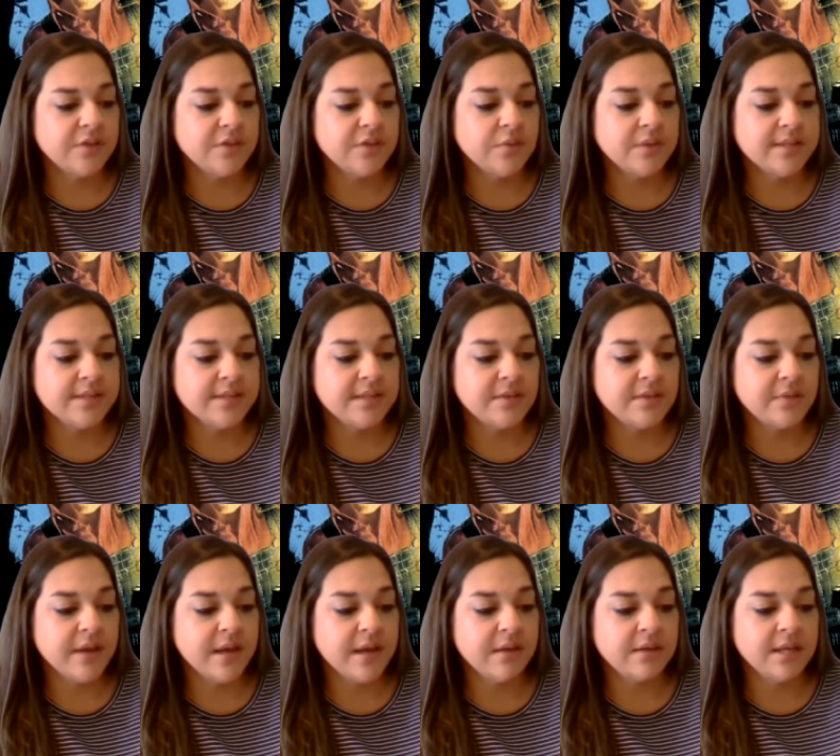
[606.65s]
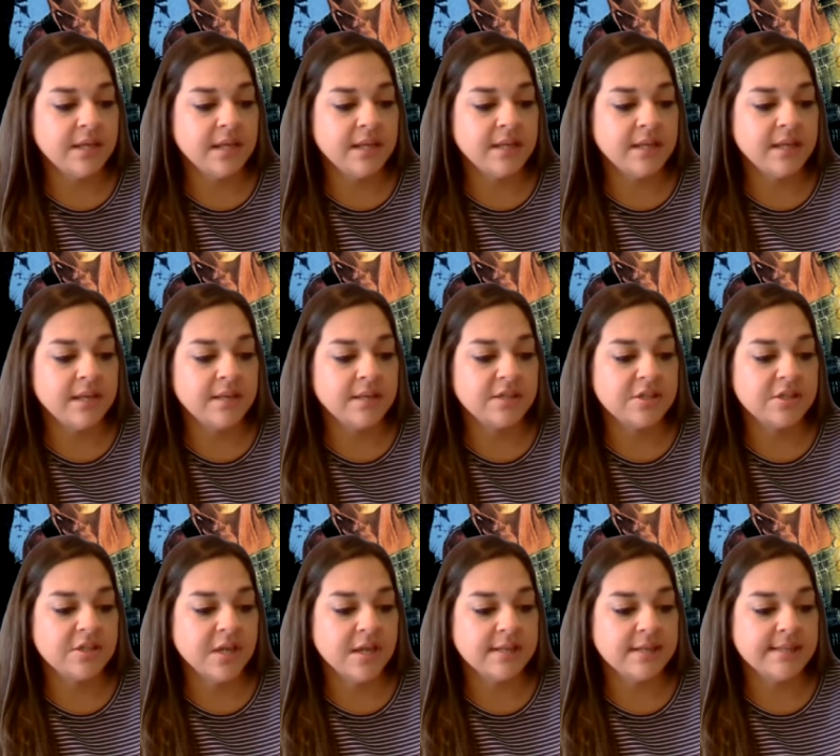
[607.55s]
twisted around in the
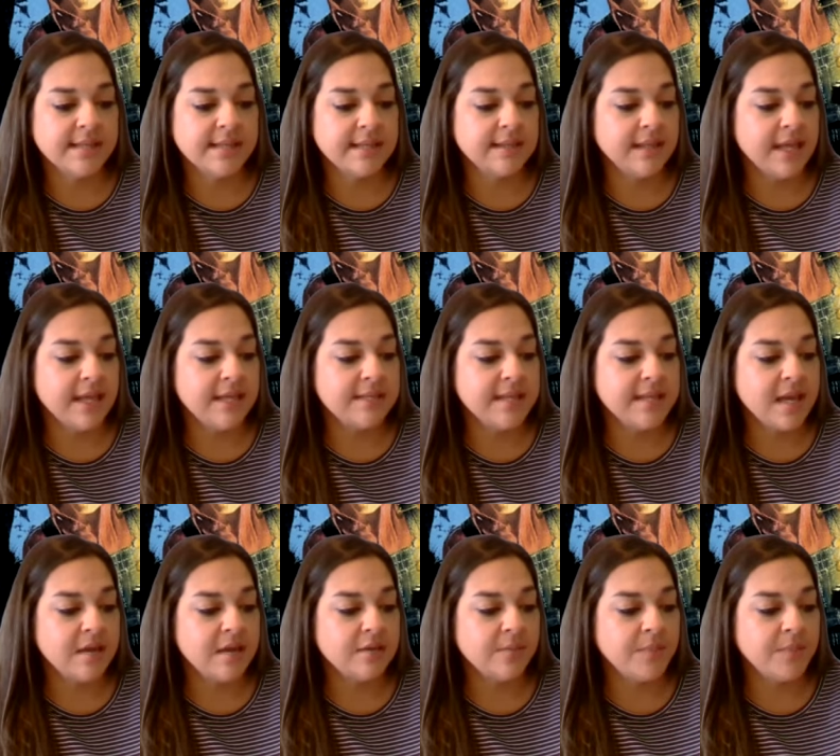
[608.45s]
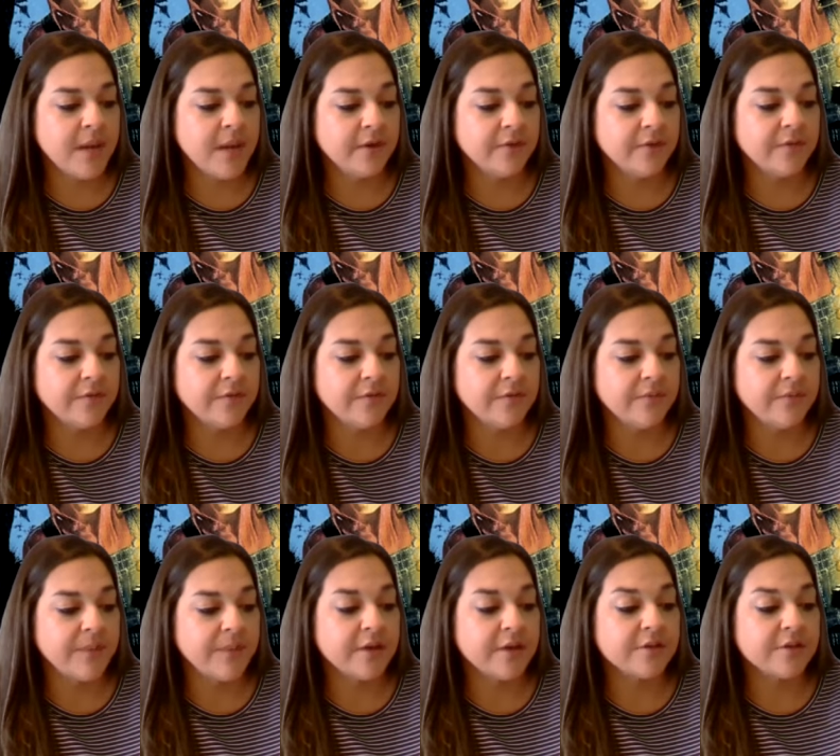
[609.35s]
shucks, and laid down
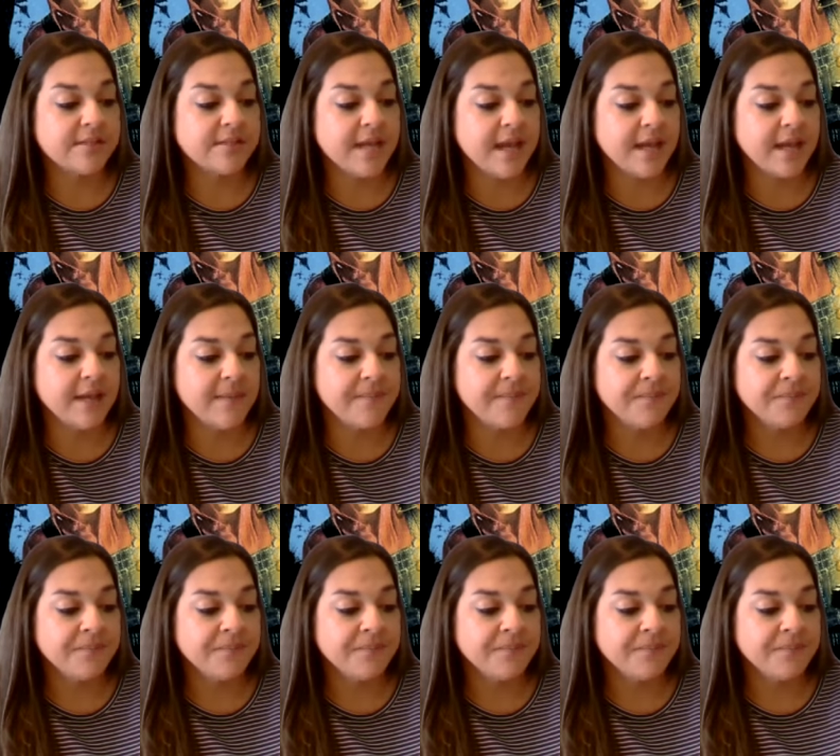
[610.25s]
by her side.